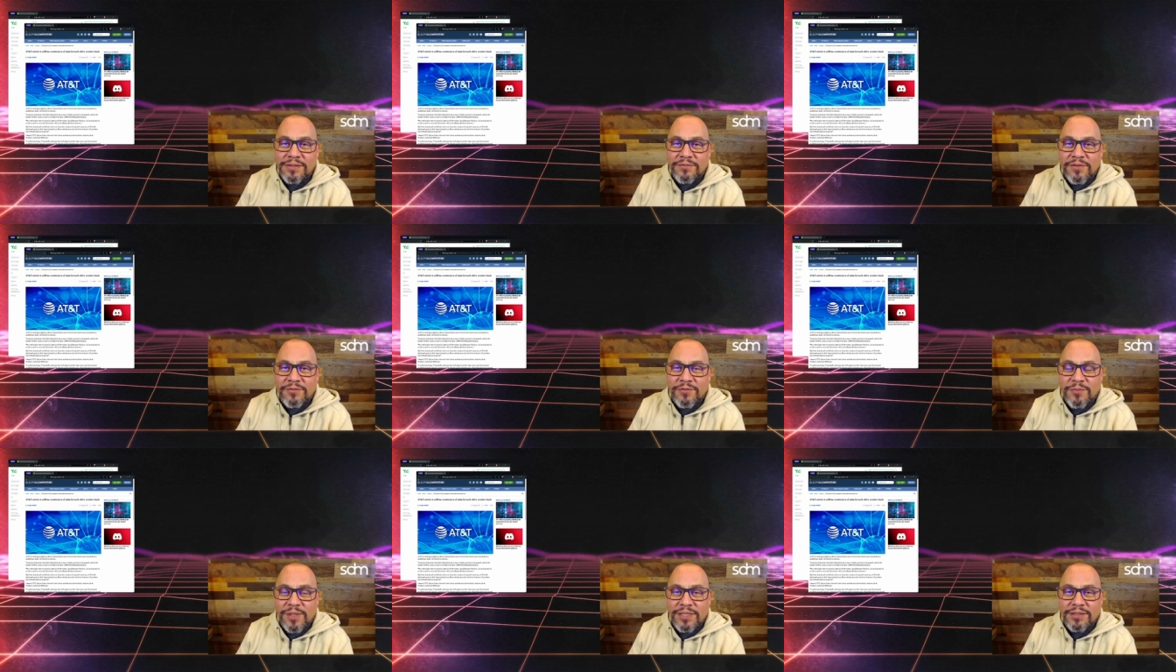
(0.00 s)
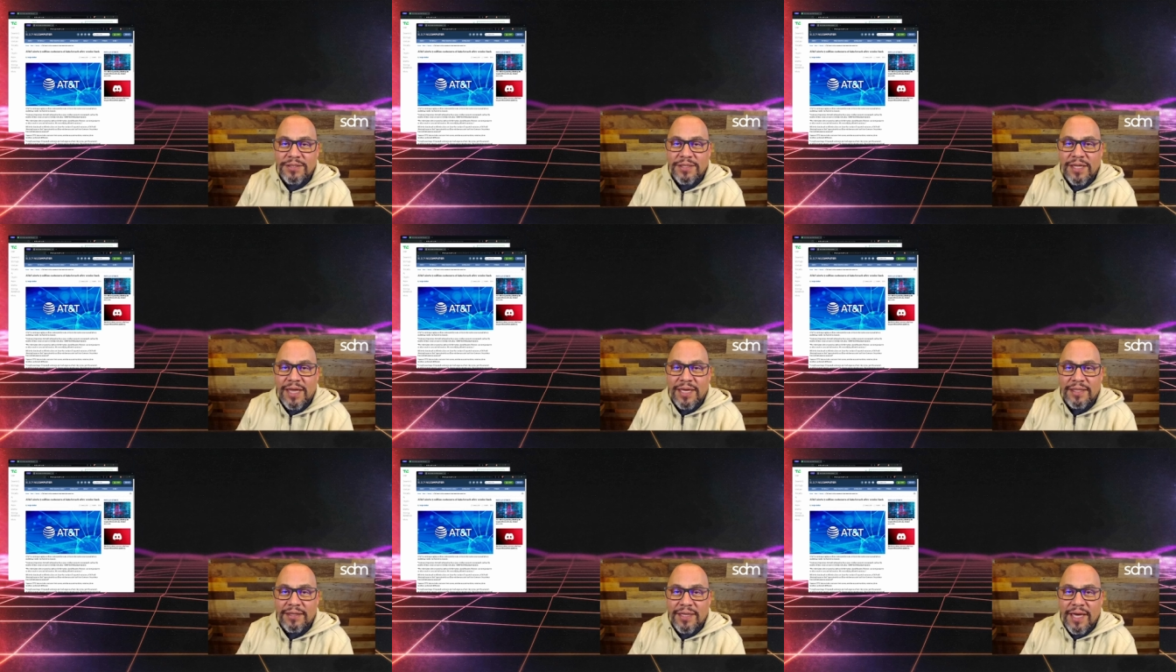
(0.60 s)
of information
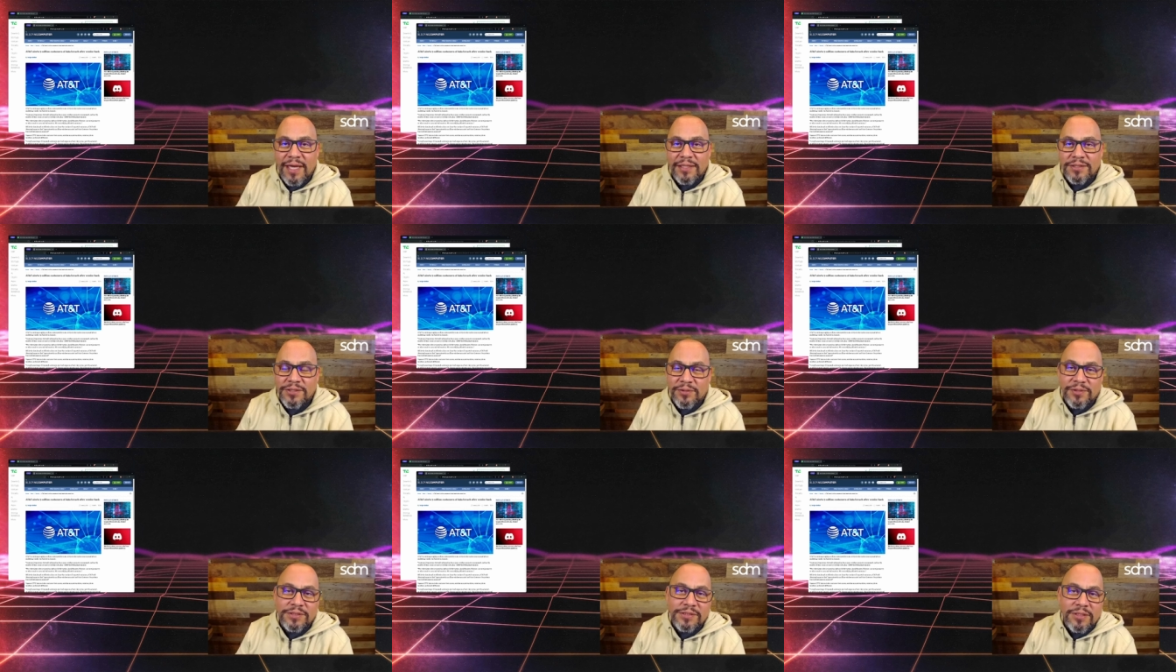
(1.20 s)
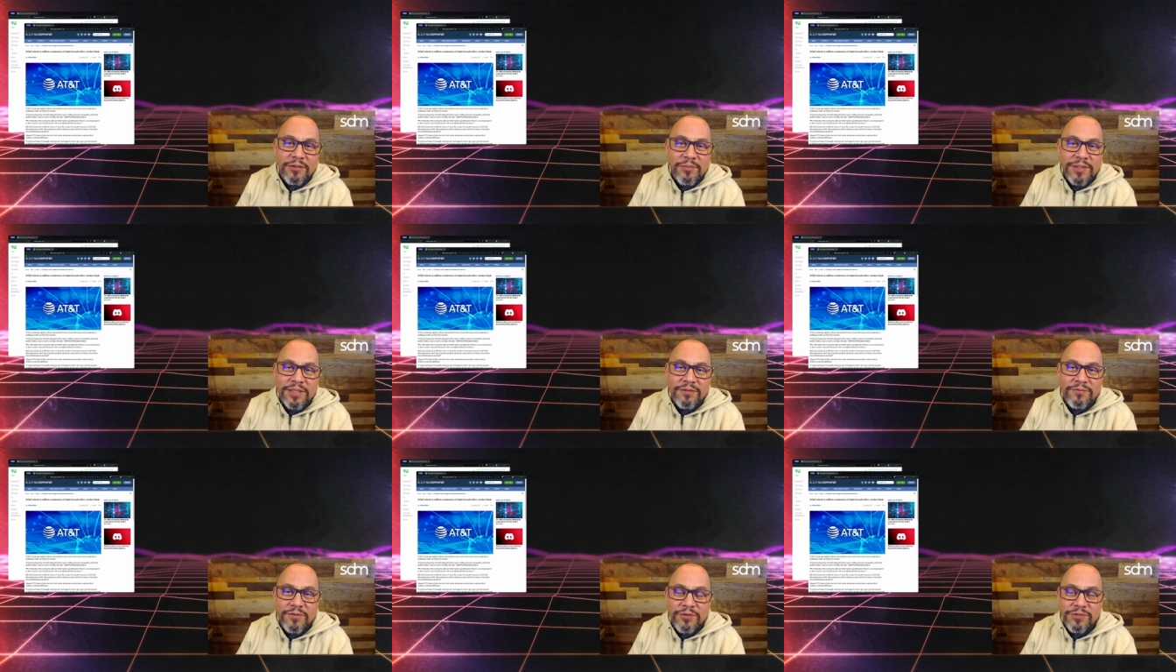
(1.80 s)
like that. So it's a little bit
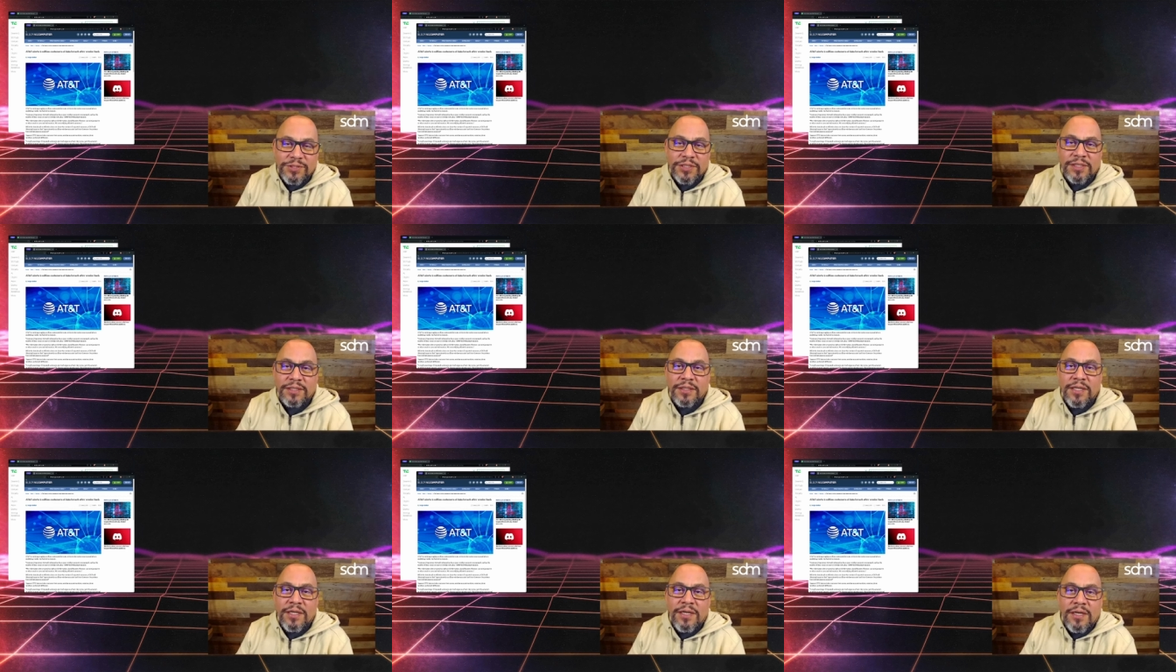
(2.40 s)
confusing.